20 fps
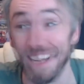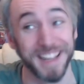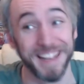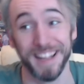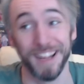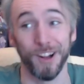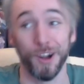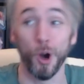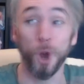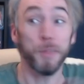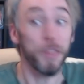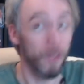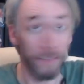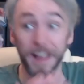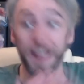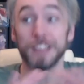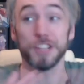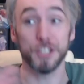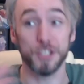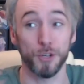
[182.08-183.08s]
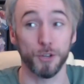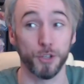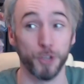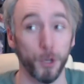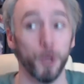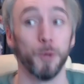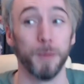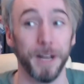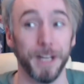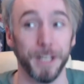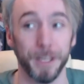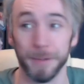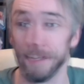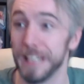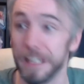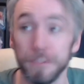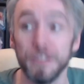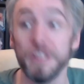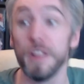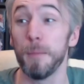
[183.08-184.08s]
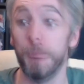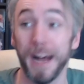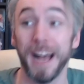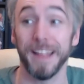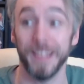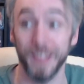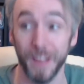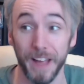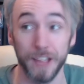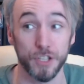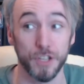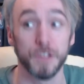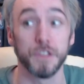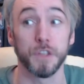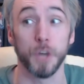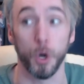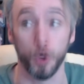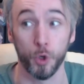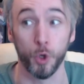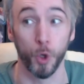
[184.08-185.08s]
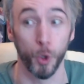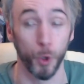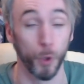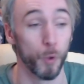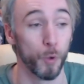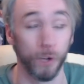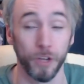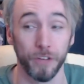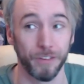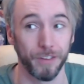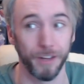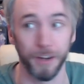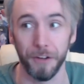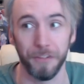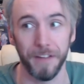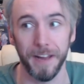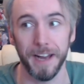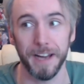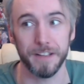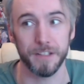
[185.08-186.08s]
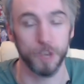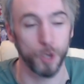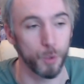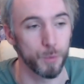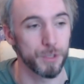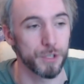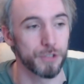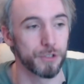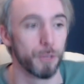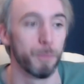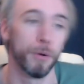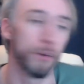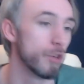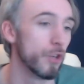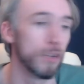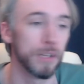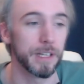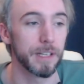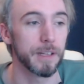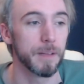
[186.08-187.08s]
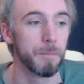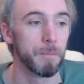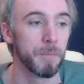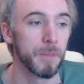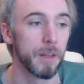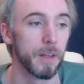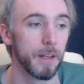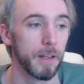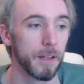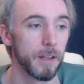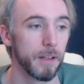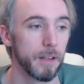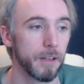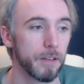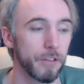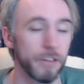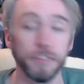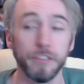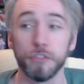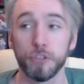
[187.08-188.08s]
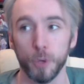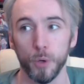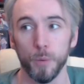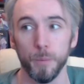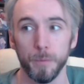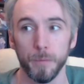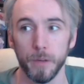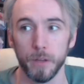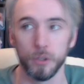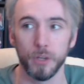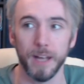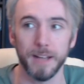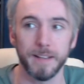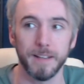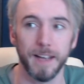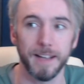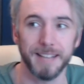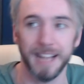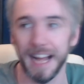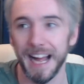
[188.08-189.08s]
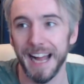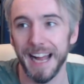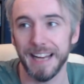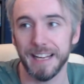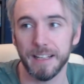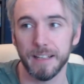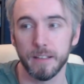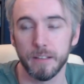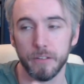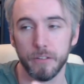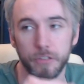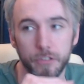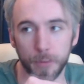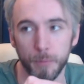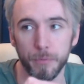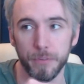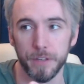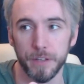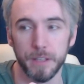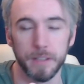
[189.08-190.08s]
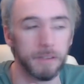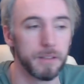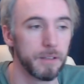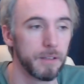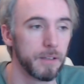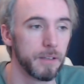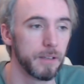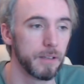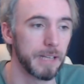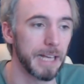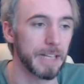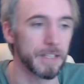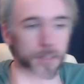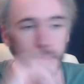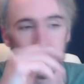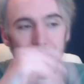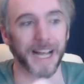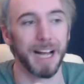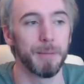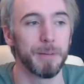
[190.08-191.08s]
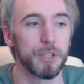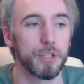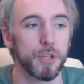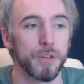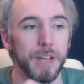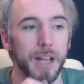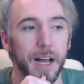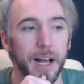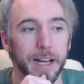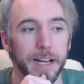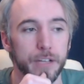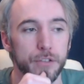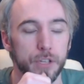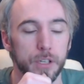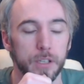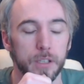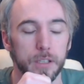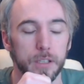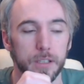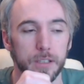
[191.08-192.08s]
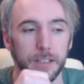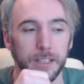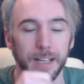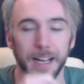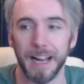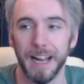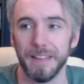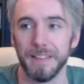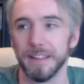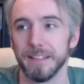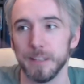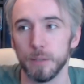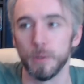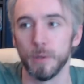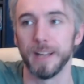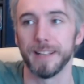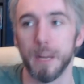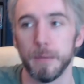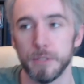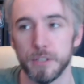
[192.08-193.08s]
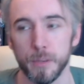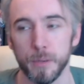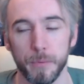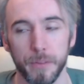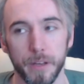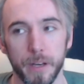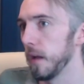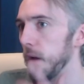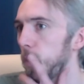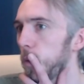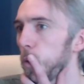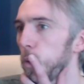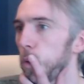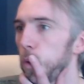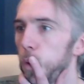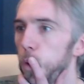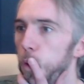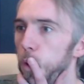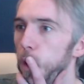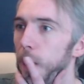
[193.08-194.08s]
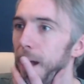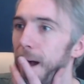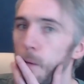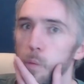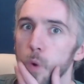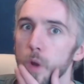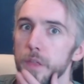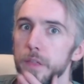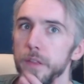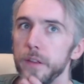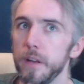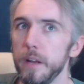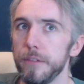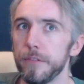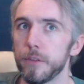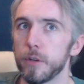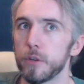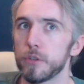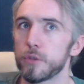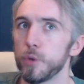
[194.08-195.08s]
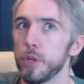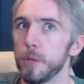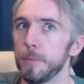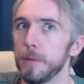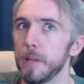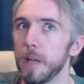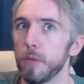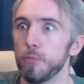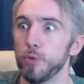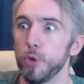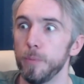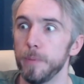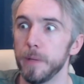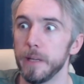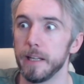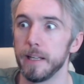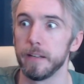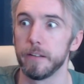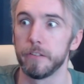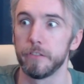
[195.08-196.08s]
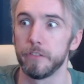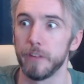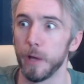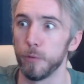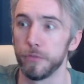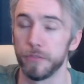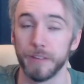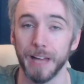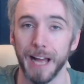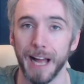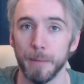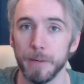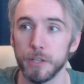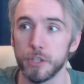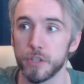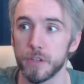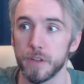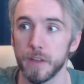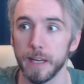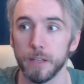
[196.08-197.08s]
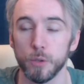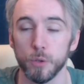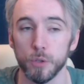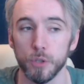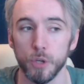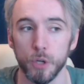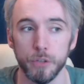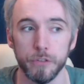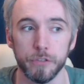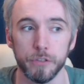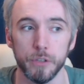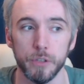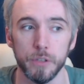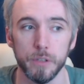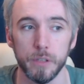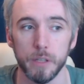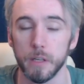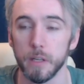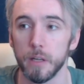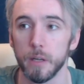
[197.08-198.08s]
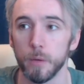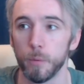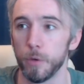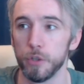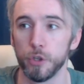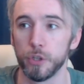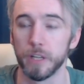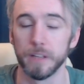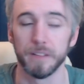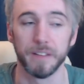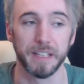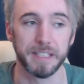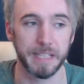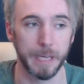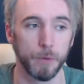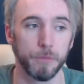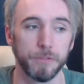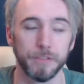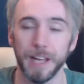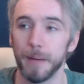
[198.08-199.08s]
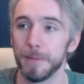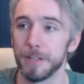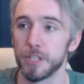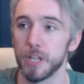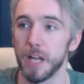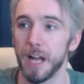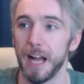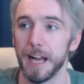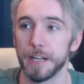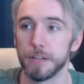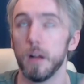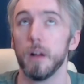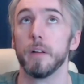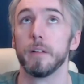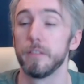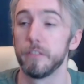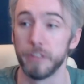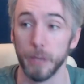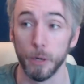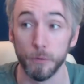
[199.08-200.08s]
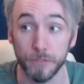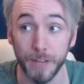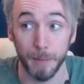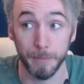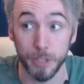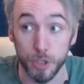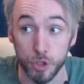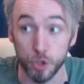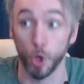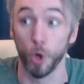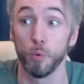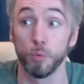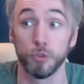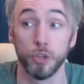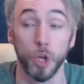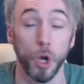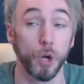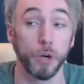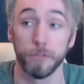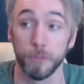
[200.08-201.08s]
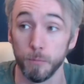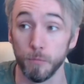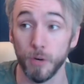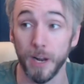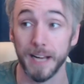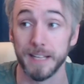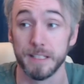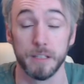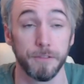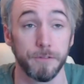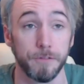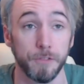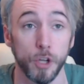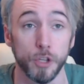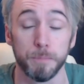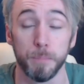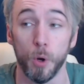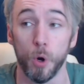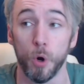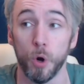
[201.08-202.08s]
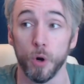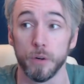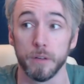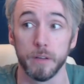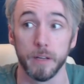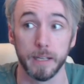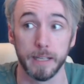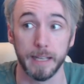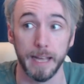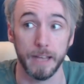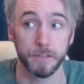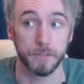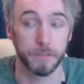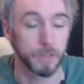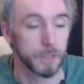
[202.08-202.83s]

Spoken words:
All the legends are cool, by the way. Even the bad legends are cool, because their effects are always super unique. So this is cool. You get to attack something, get some damage on the Hydra, and then deal that damage to something else. Oh, I wonder if there's going to be a Ruby self-damage thing going on soon, where you can like self-damage the Hydra, self-damage Donald Duck from Rise of the Floodborn that gets...